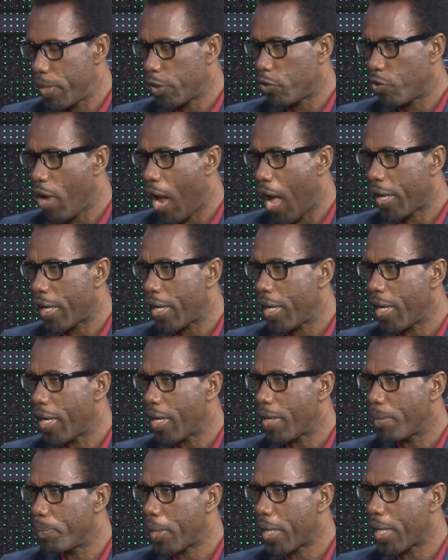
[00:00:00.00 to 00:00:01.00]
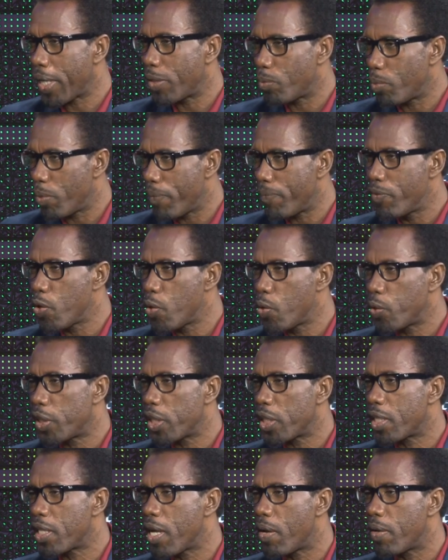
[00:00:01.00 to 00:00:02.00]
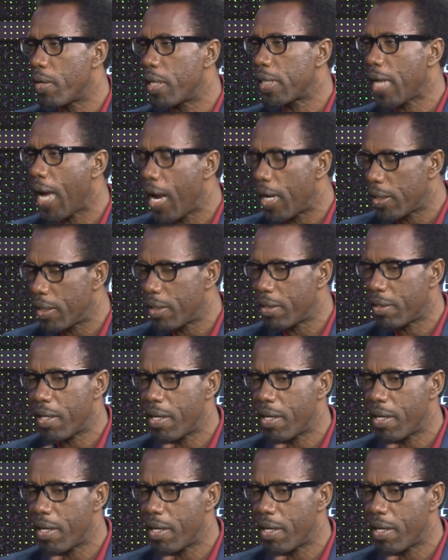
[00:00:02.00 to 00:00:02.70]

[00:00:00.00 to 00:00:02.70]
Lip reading: tracking, because we've noticed now that artists